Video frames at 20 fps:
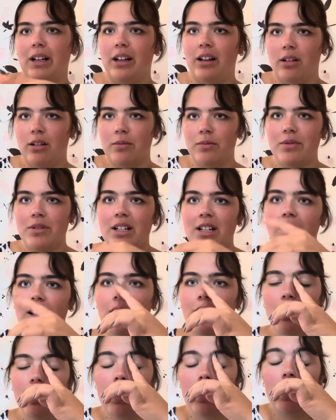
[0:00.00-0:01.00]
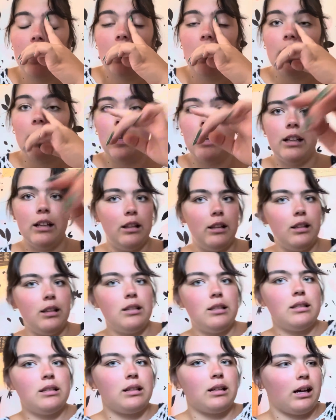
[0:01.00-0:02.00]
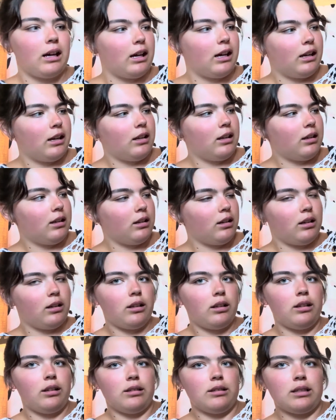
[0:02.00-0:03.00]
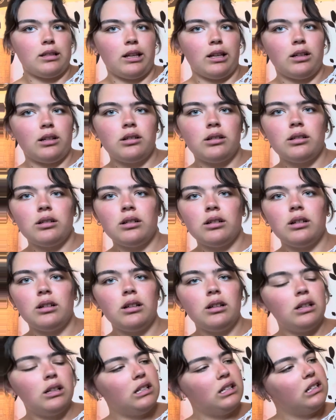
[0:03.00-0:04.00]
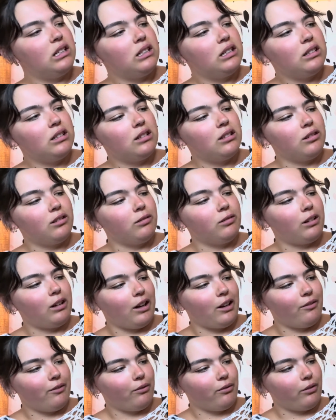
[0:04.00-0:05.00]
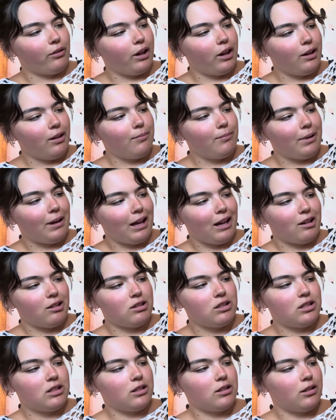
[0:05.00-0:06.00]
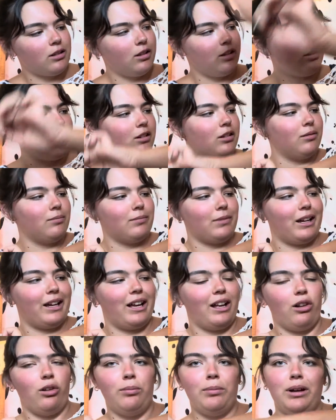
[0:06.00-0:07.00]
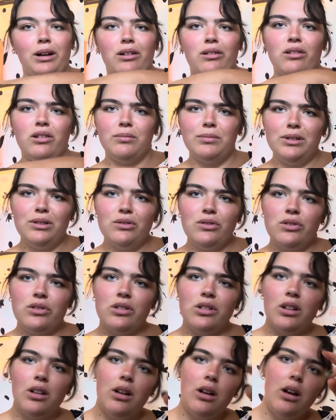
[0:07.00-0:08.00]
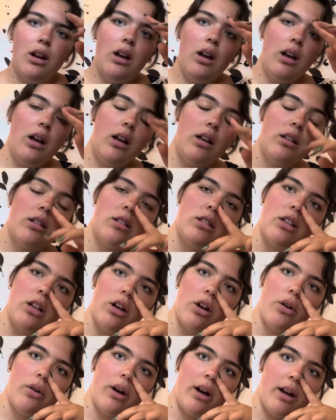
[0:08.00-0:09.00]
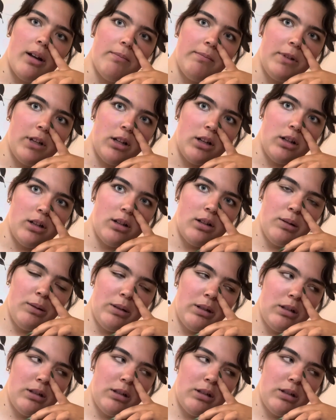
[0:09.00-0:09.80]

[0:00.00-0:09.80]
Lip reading: arm's down, and then this side is like kind of right past my elbow almost. So I'm